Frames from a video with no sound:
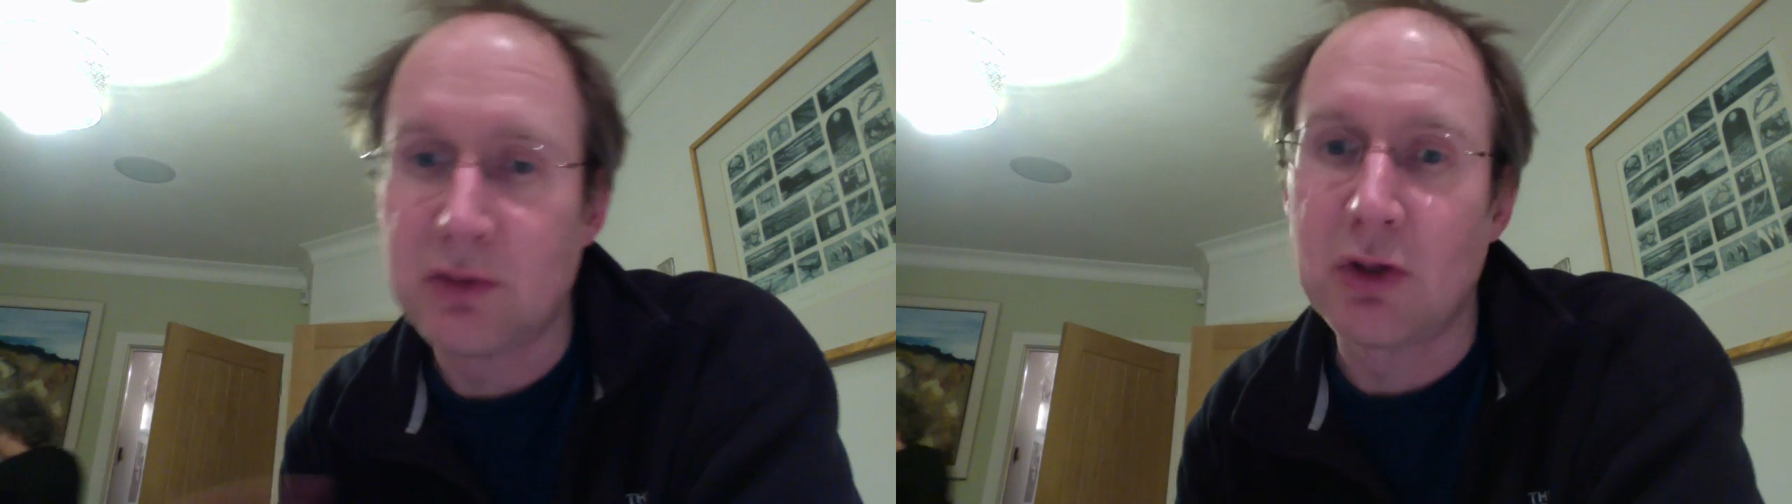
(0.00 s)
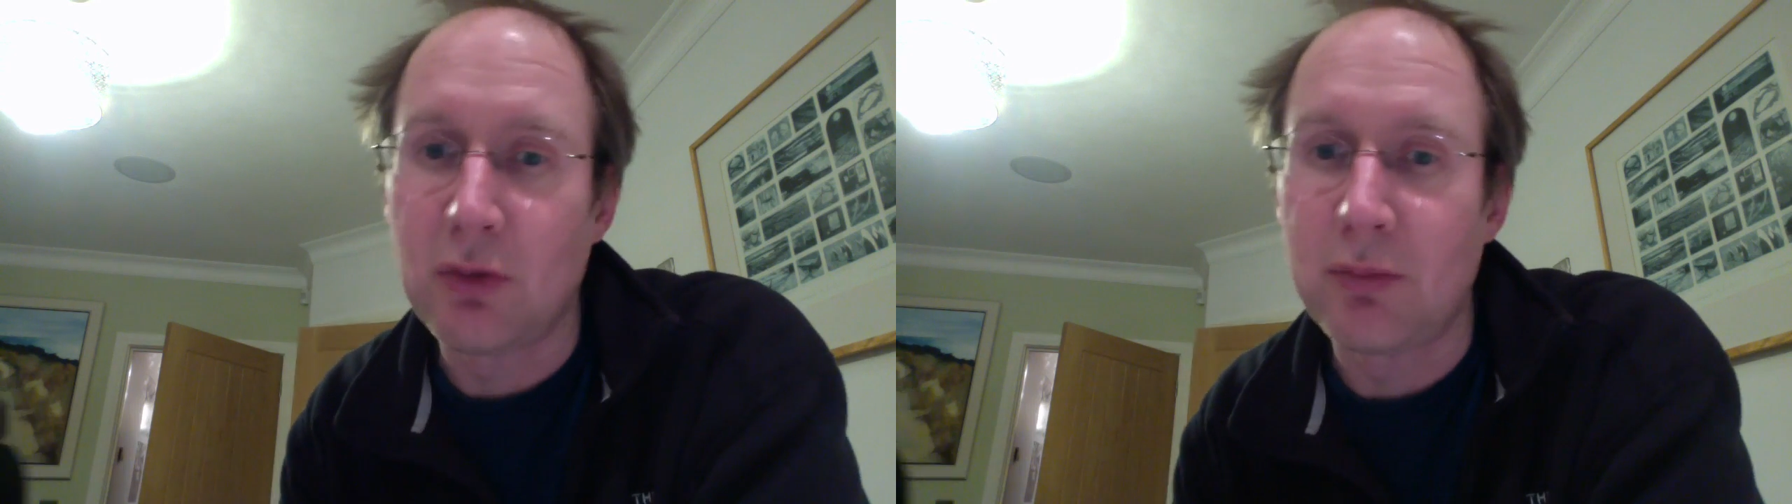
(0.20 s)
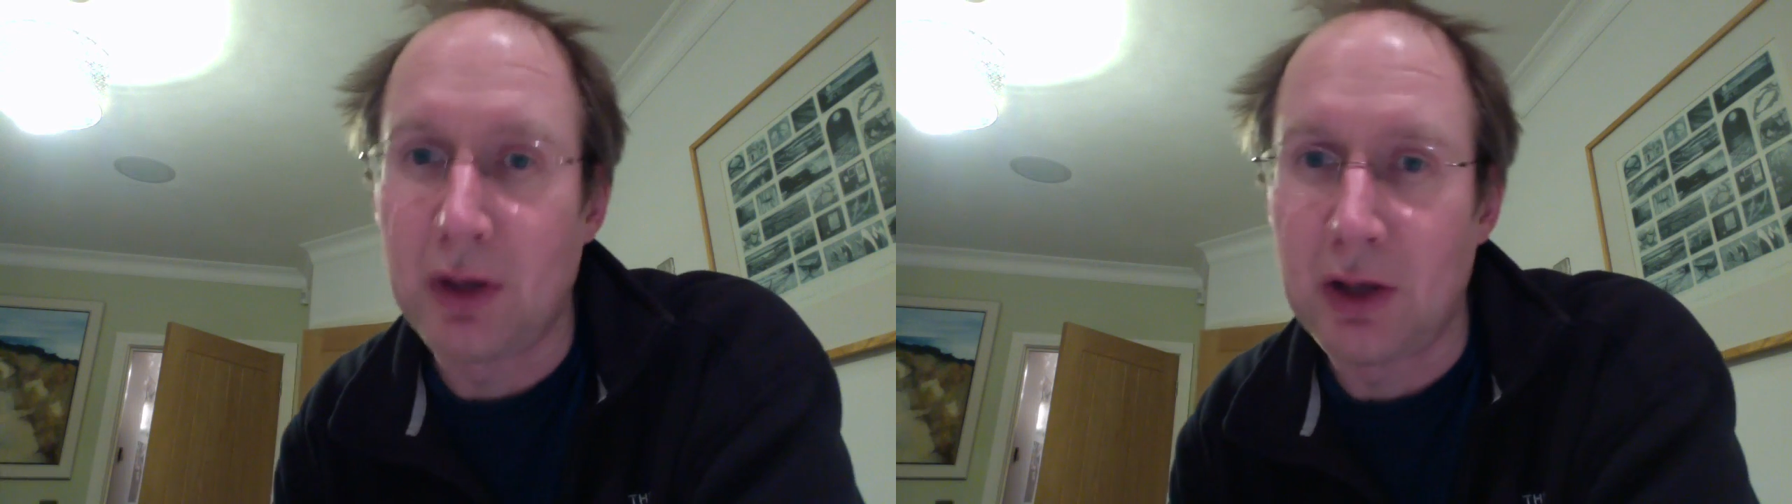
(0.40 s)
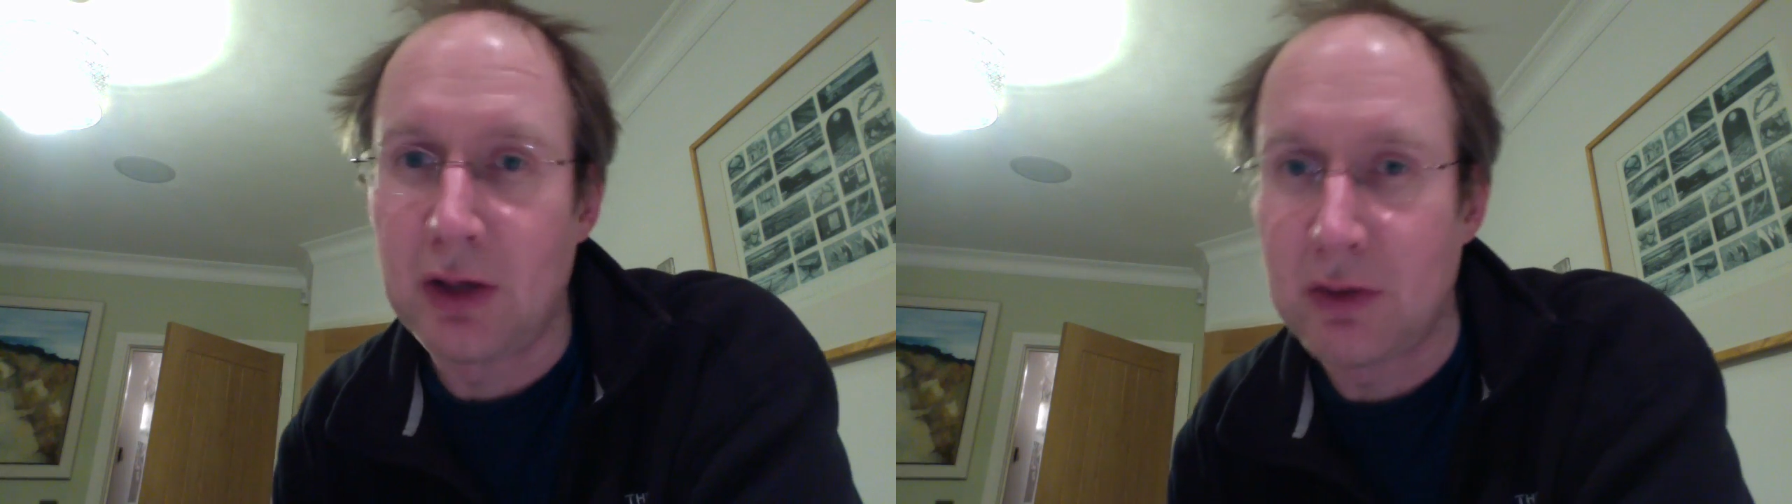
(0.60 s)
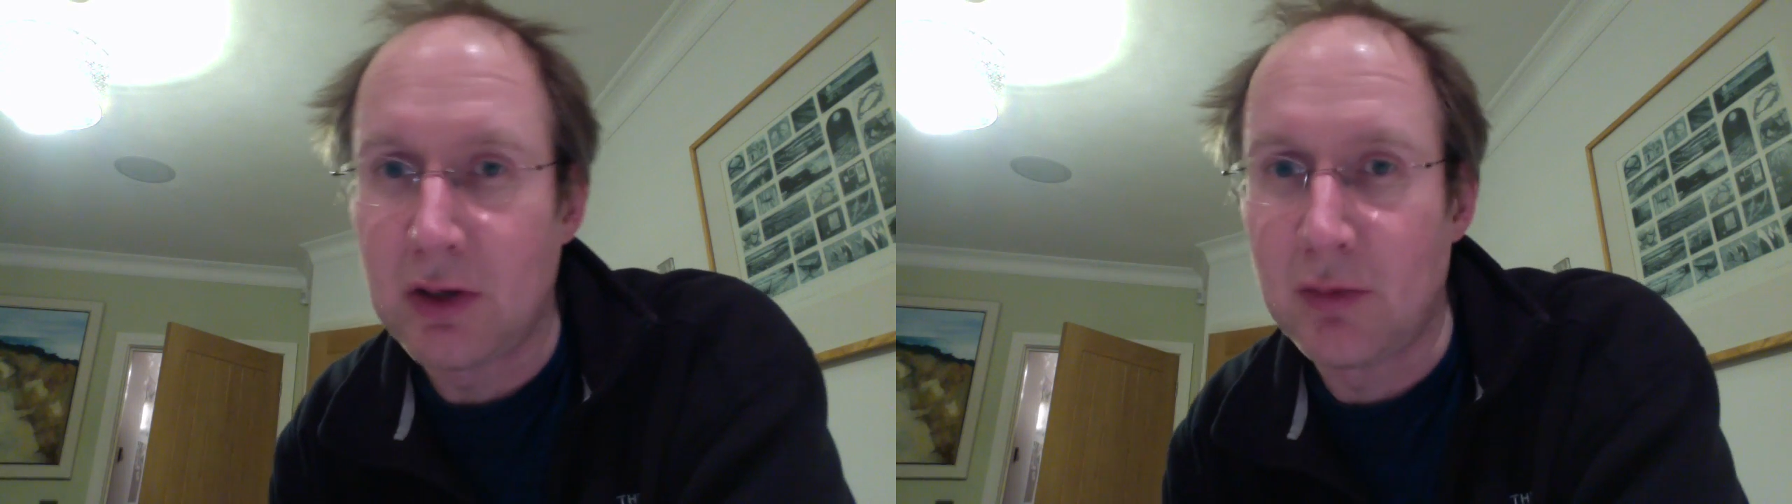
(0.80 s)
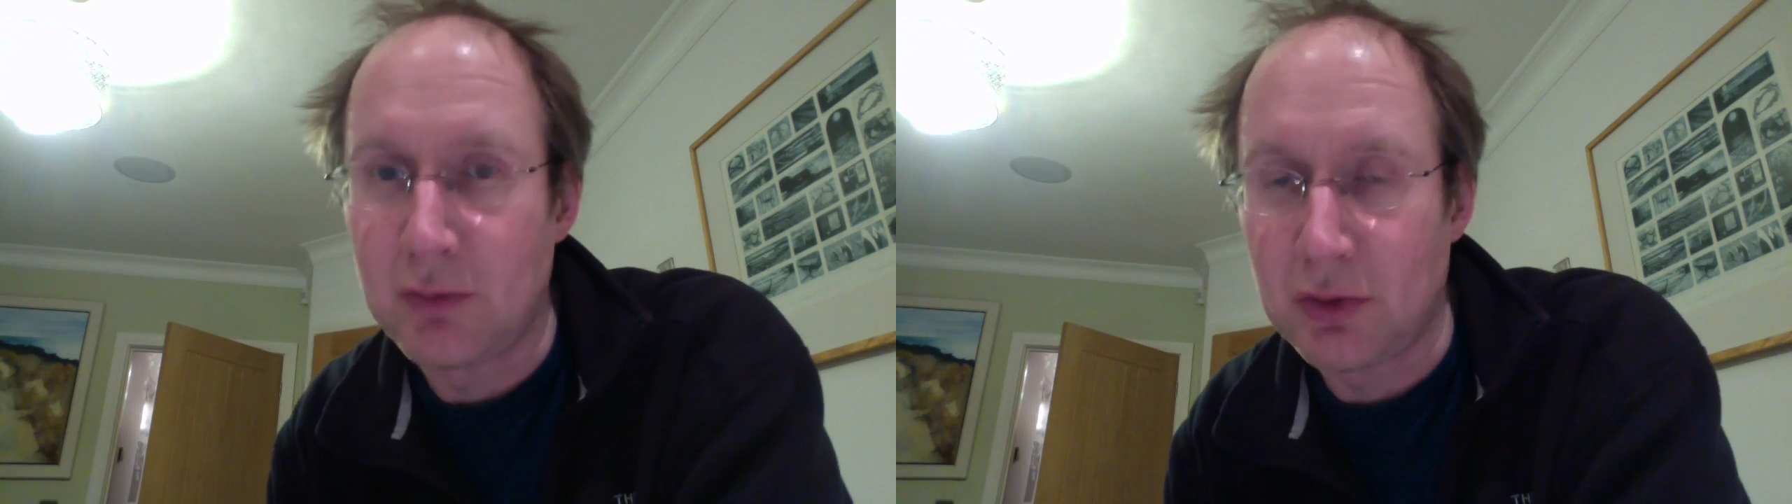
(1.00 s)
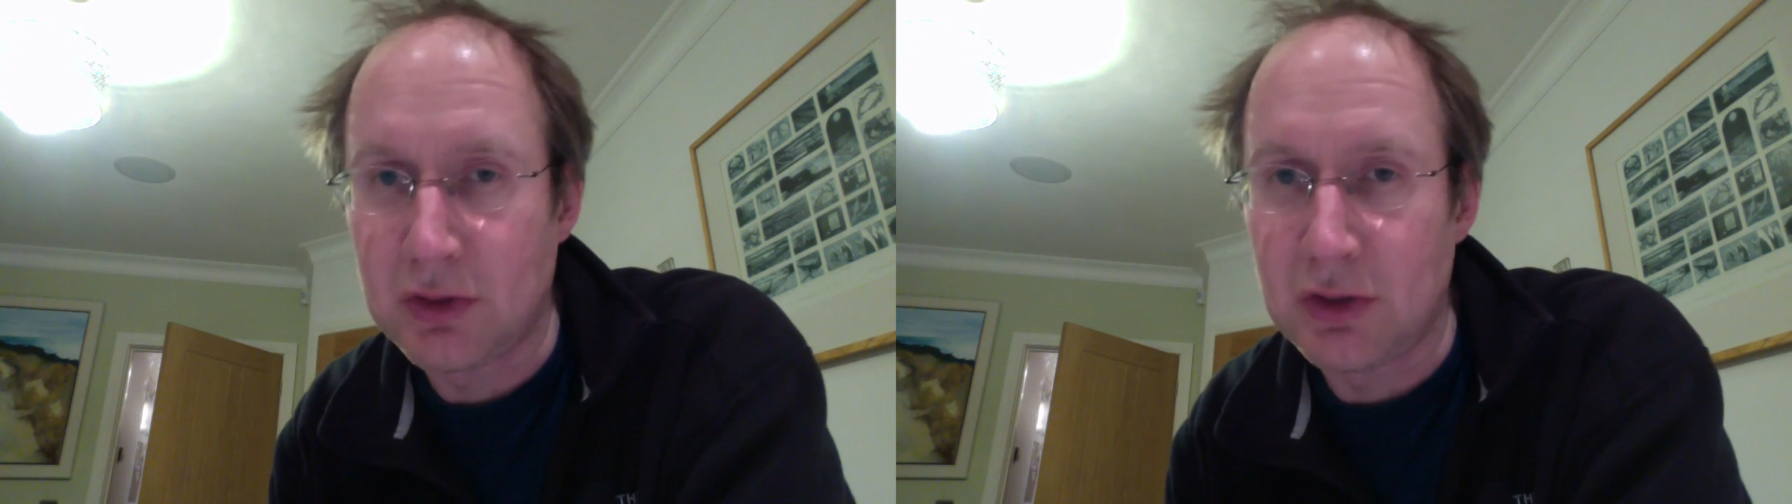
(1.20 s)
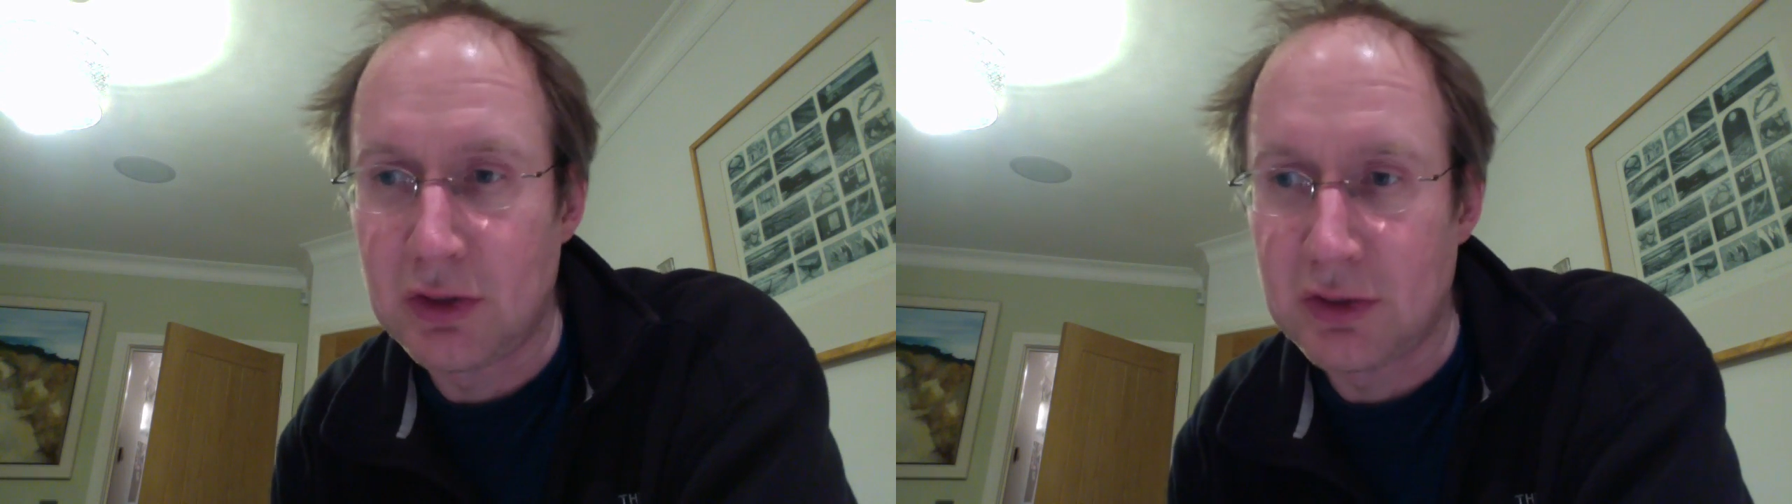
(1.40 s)
and we compared
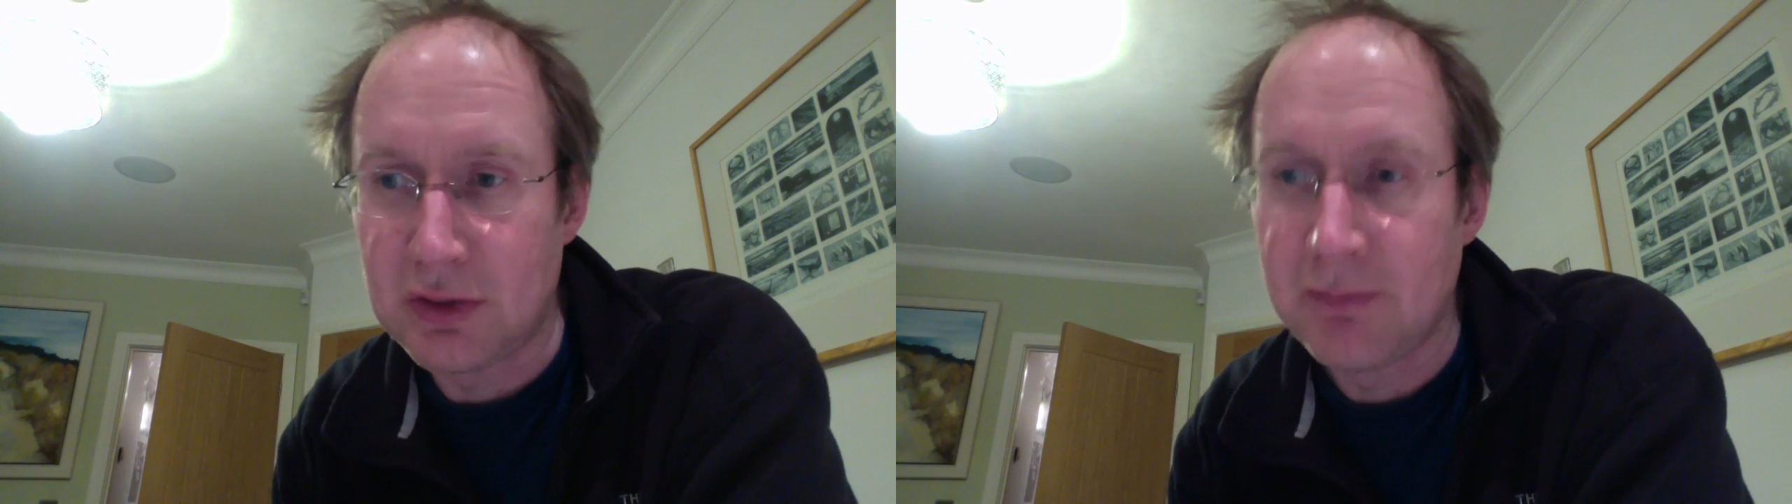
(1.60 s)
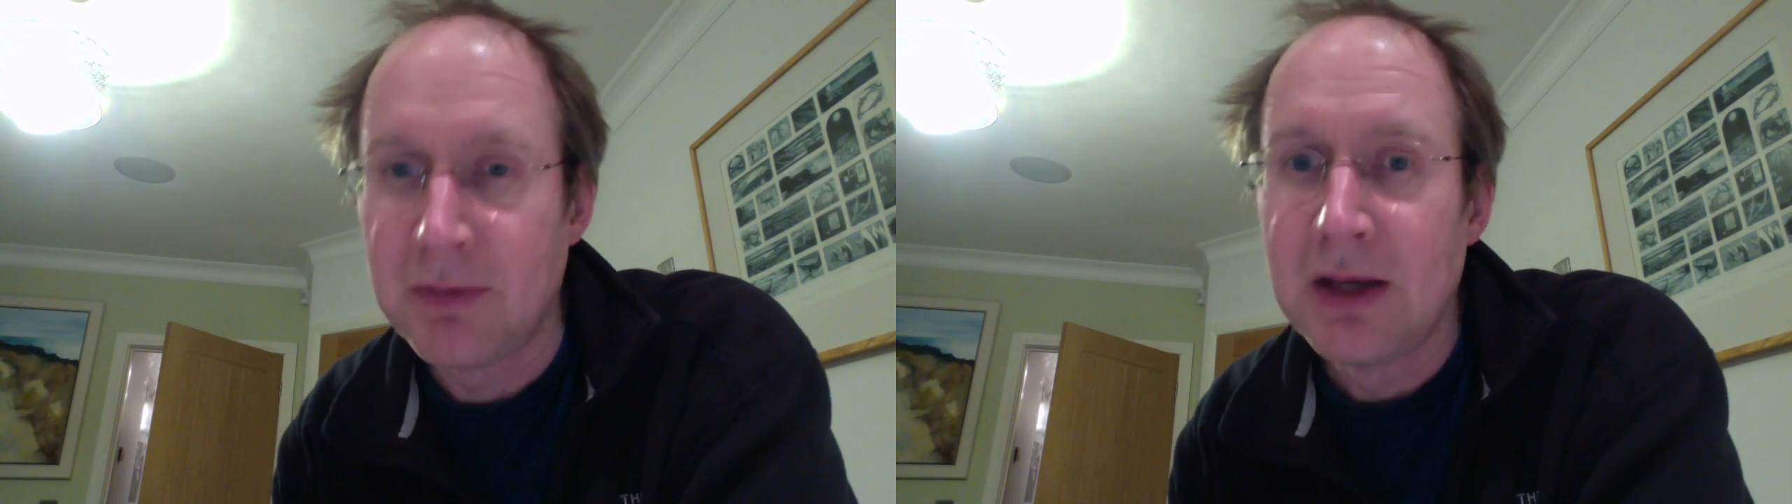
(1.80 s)
doctors and nurses.